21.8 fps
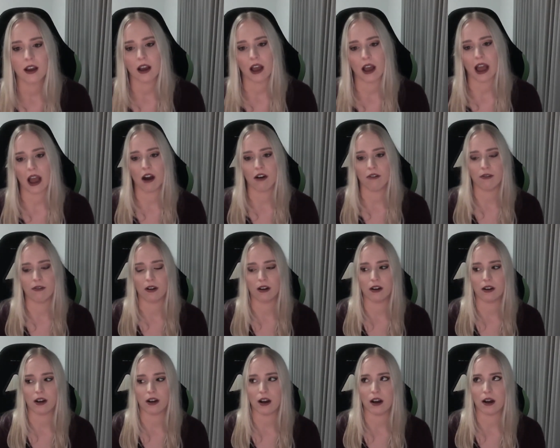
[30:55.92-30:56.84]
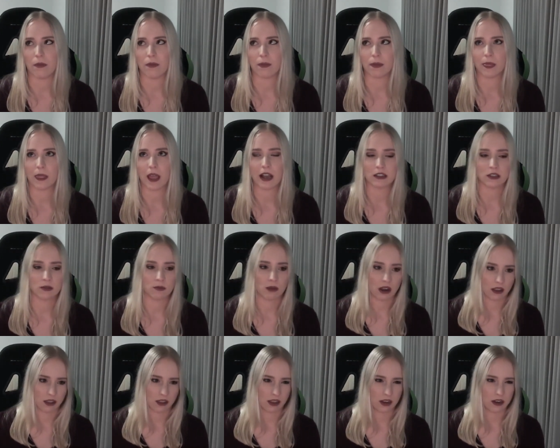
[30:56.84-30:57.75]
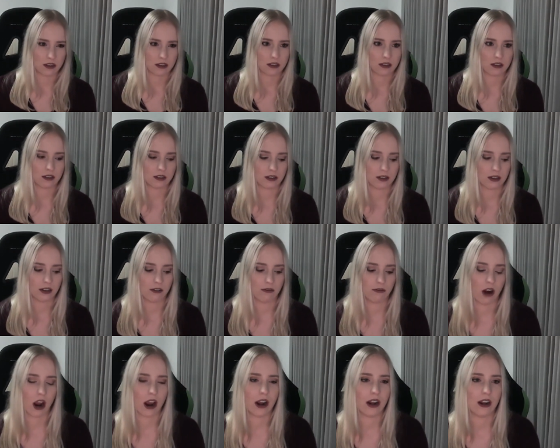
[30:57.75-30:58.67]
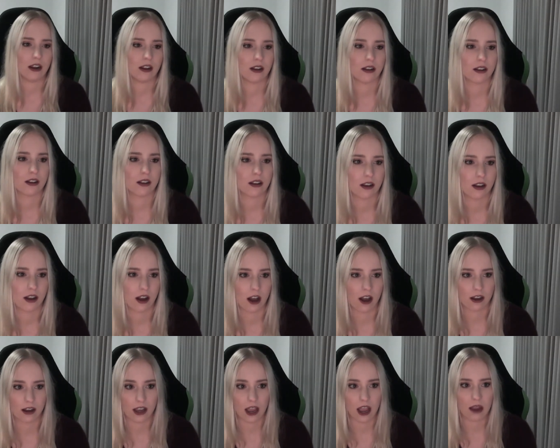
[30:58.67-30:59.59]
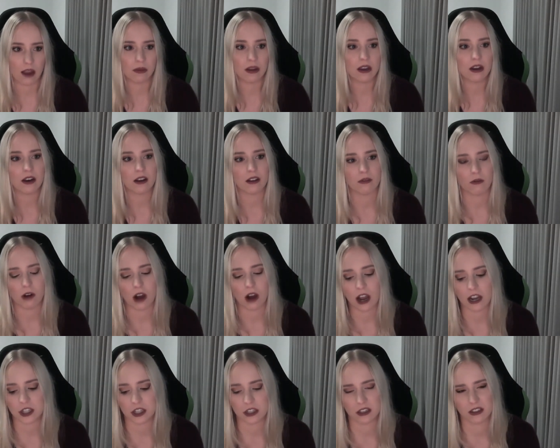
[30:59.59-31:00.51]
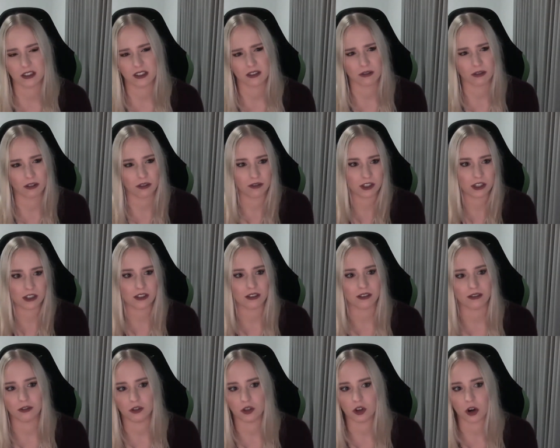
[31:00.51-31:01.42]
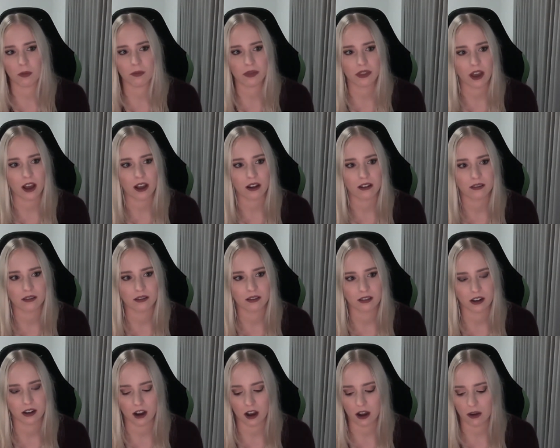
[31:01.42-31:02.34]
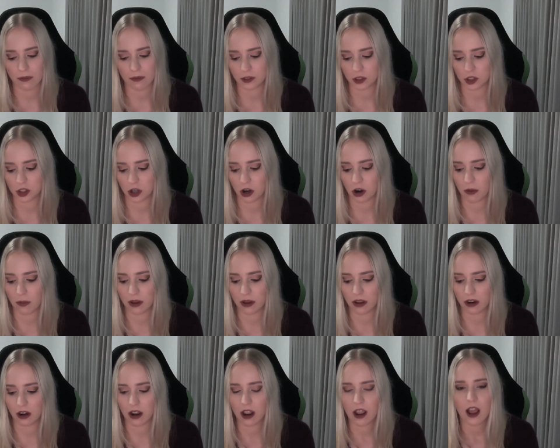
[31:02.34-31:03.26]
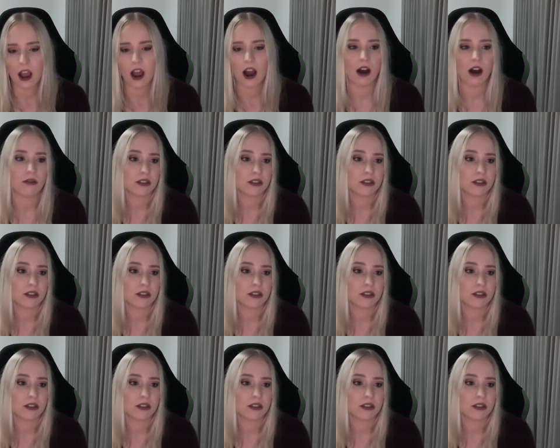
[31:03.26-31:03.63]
However, um, as my thesis writing uh, came in, well, I just sort of just dropped that um, hmm. job, and I